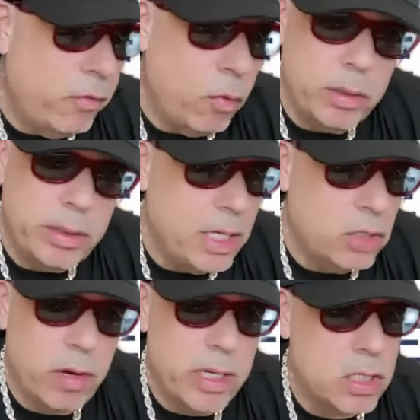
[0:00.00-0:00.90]

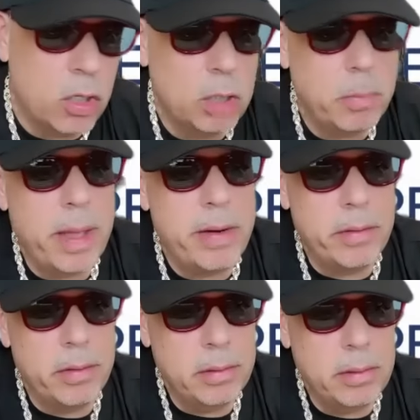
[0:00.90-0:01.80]
Forte's race looked
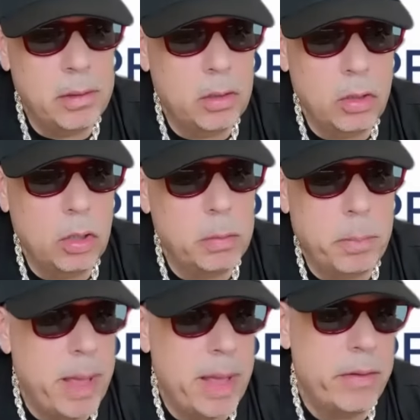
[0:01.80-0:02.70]
better than
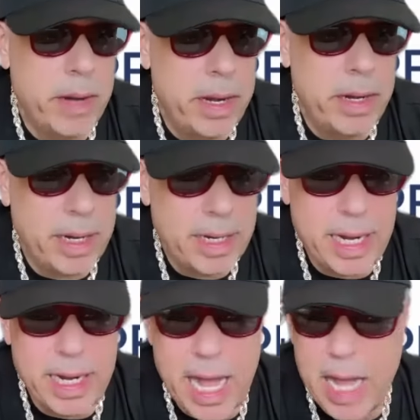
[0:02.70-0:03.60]

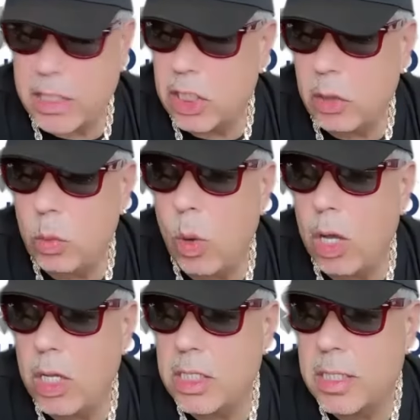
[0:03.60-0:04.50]
it actually
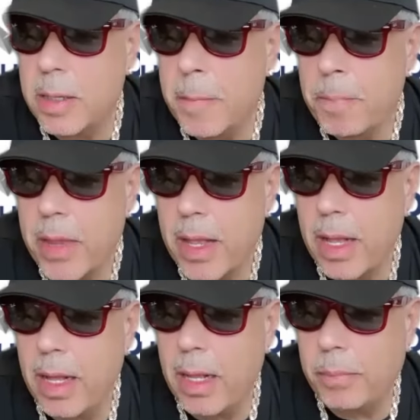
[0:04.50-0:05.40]
was.
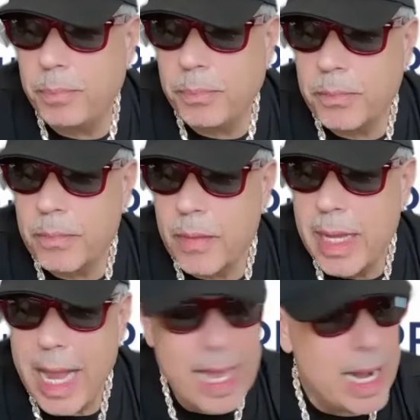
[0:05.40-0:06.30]
And
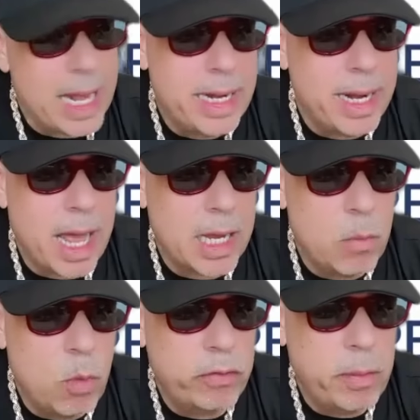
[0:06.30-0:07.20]
I didn't like
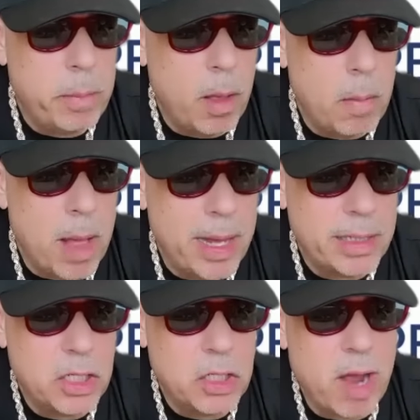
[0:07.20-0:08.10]
him off the Belmont
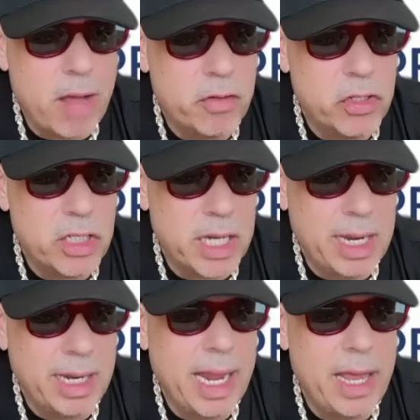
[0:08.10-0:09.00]
to Travers
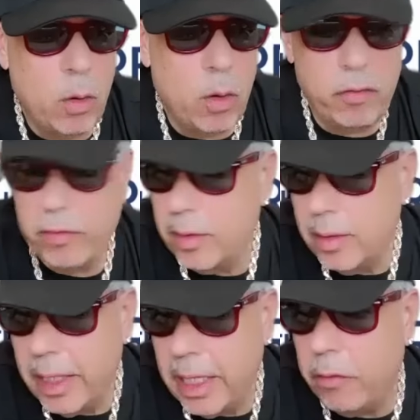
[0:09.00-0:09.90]
layoff.
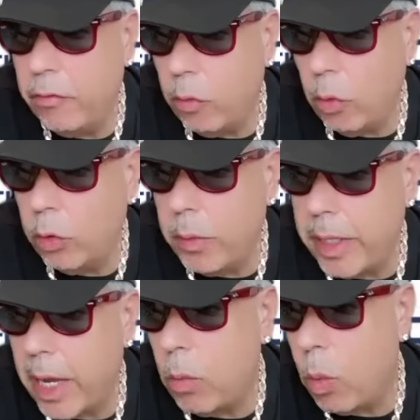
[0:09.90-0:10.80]
He fooled
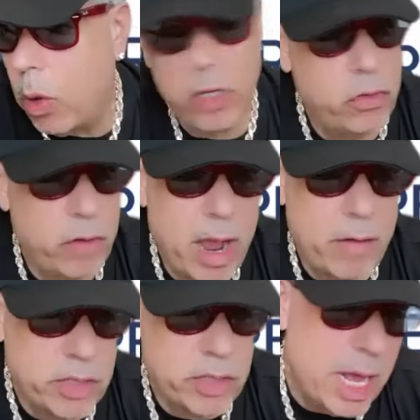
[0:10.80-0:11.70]
me and won to
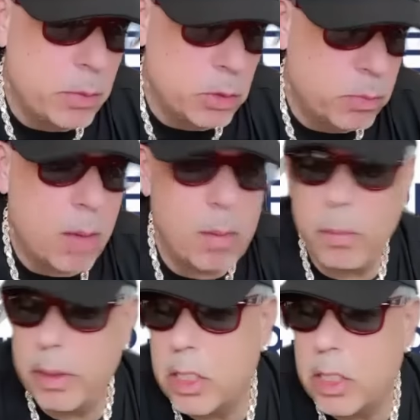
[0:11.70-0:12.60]
Travers, and that was
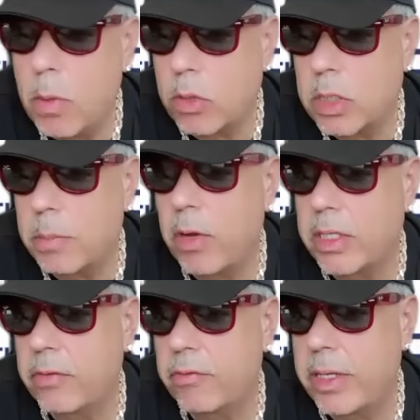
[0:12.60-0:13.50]
probably his most
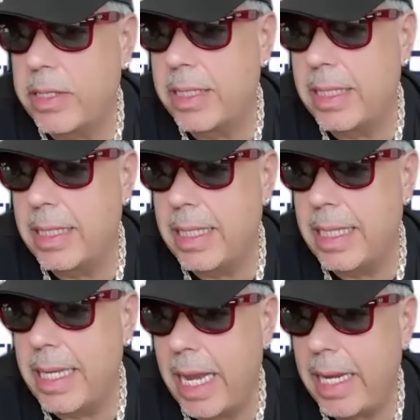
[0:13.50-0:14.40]
impressive race to
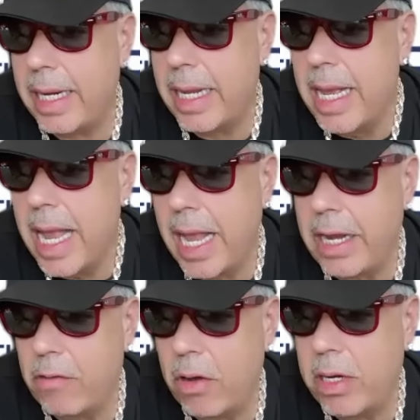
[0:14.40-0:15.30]
date. And
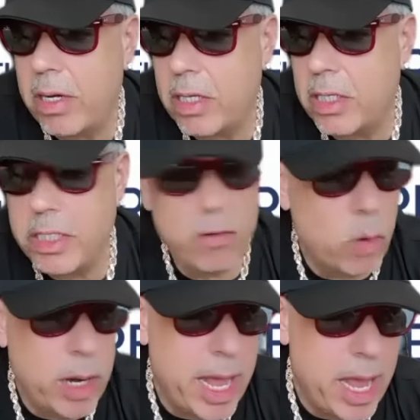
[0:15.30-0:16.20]
he ran a
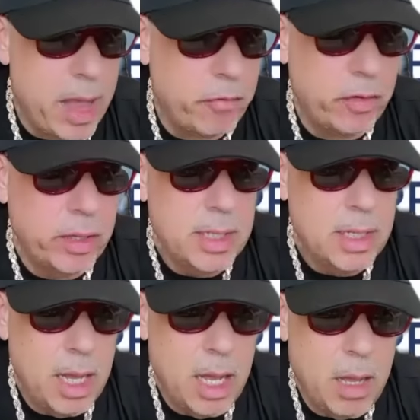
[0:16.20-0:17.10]
0.5.
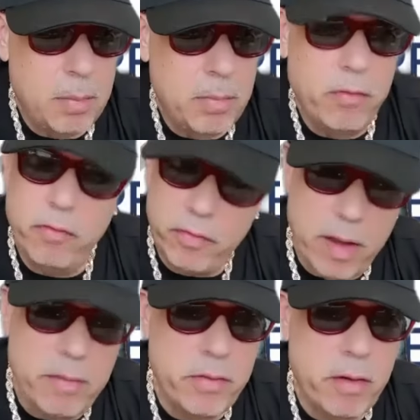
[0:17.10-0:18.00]

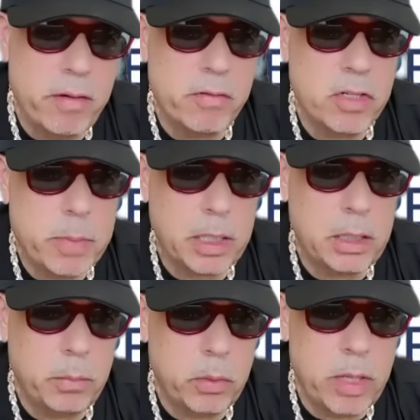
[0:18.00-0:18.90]
Very, very
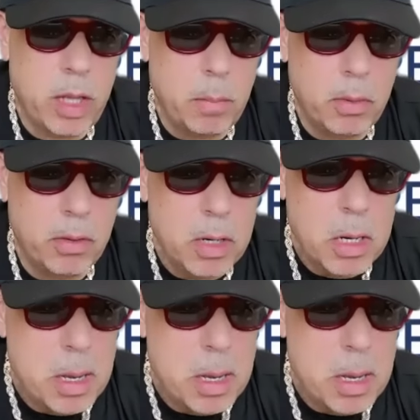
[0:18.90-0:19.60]
respectable number.